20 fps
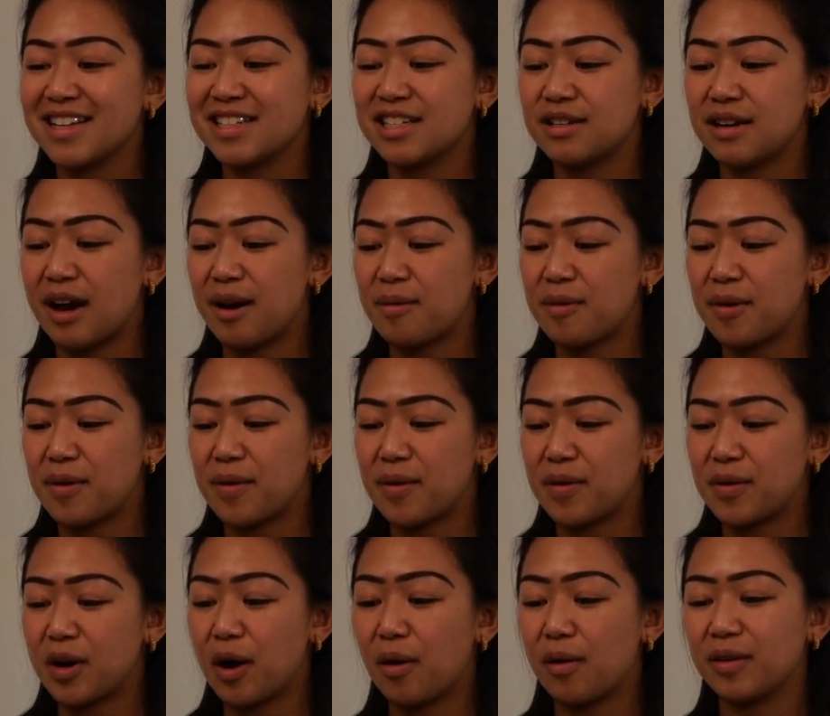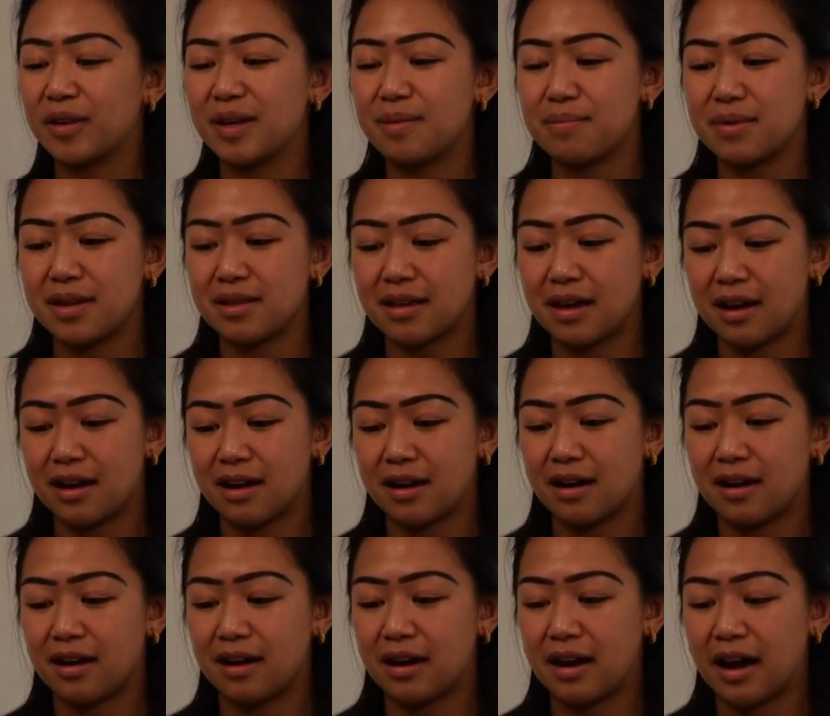to not only be
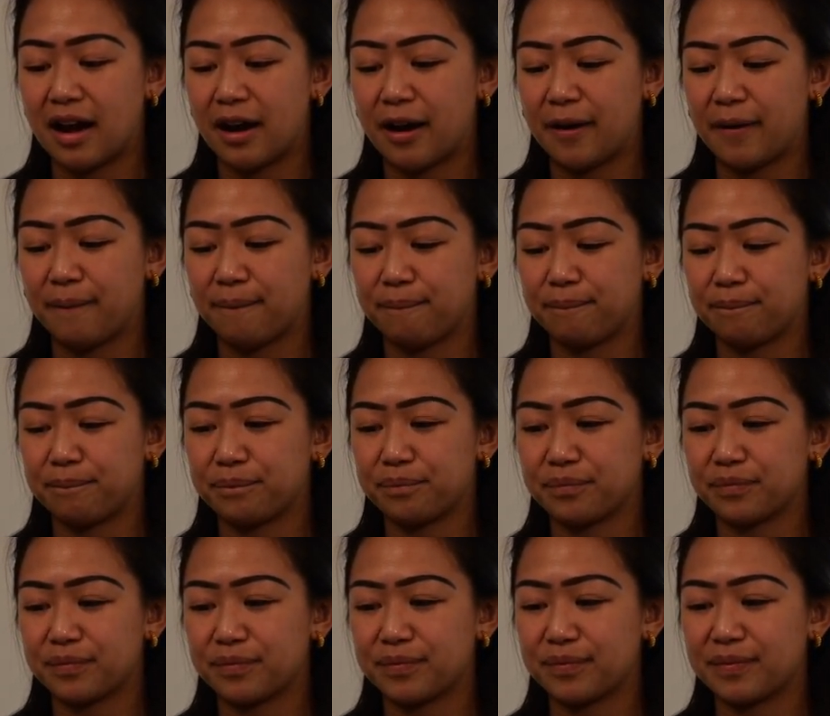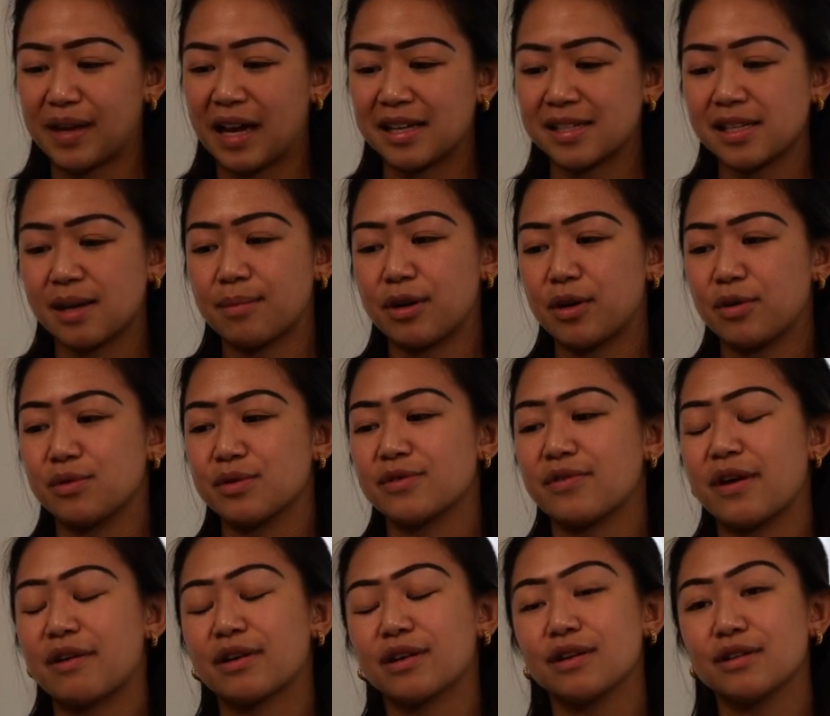there as somebody who was
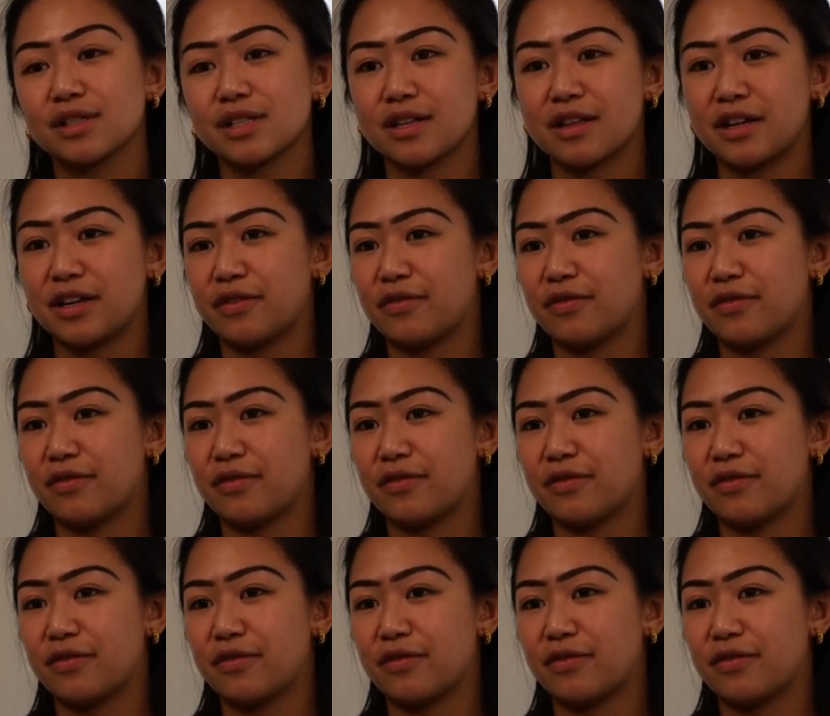very close to the